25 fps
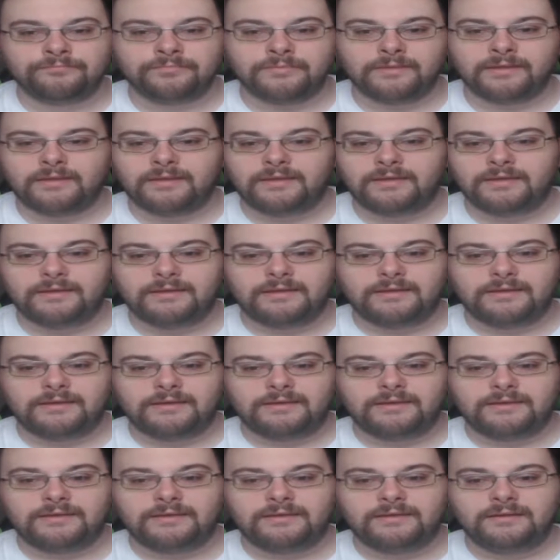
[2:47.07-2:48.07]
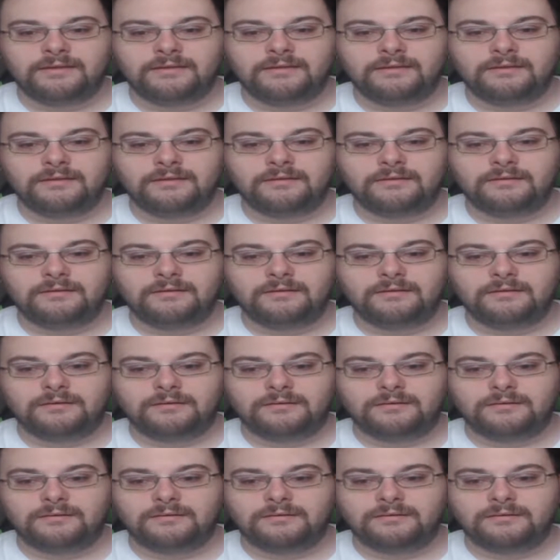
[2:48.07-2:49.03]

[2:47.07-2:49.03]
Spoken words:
No one is speaking in this clip.